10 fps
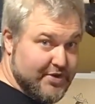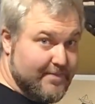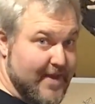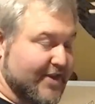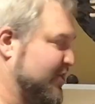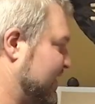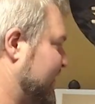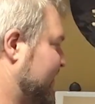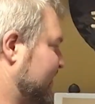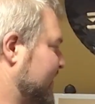
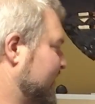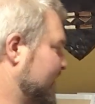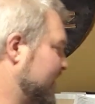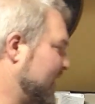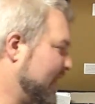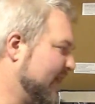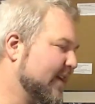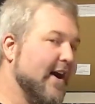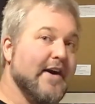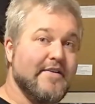depiction
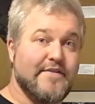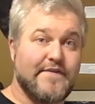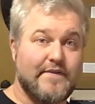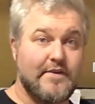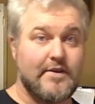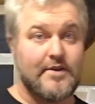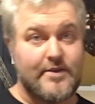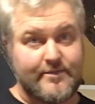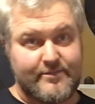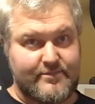of
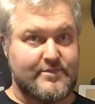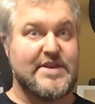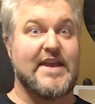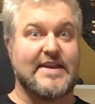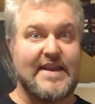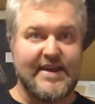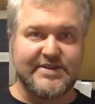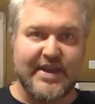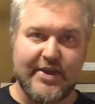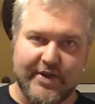techniques
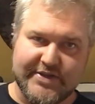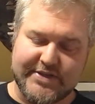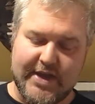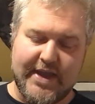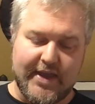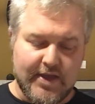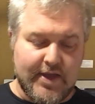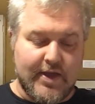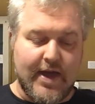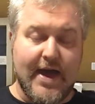that you can study,
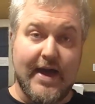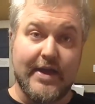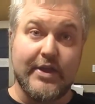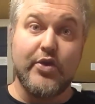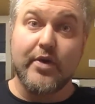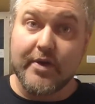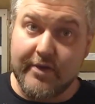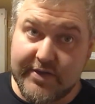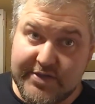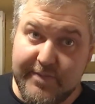you are
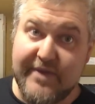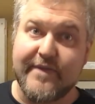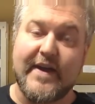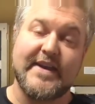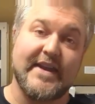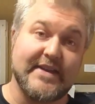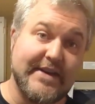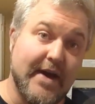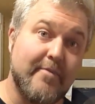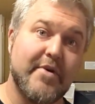going to be finding a
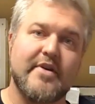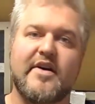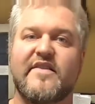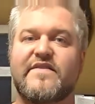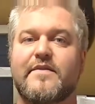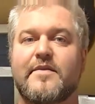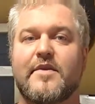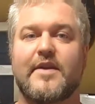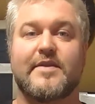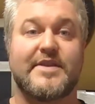number of
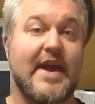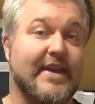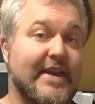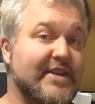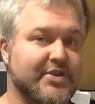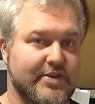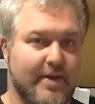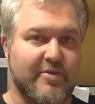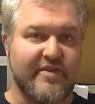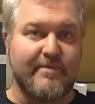techniques or a
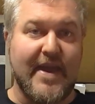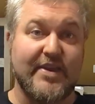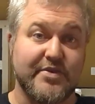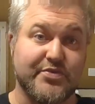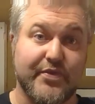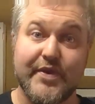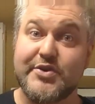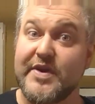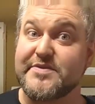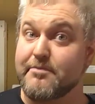number of manuals referred
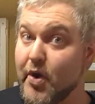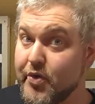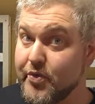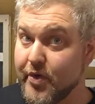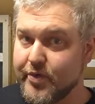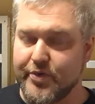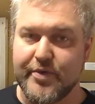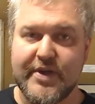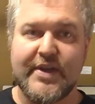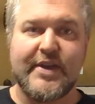to as mokuroku.
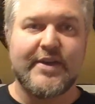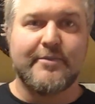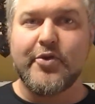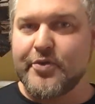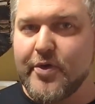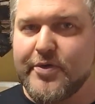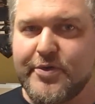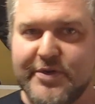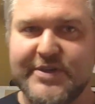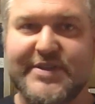
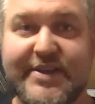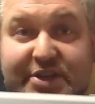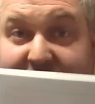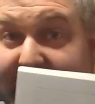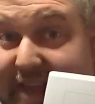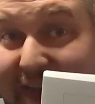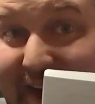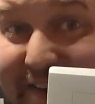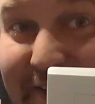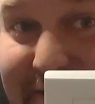Mokuroku are essentially a
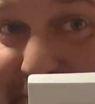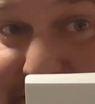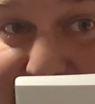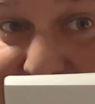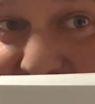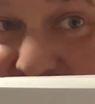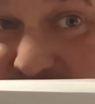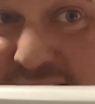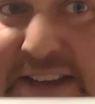catalog of techniques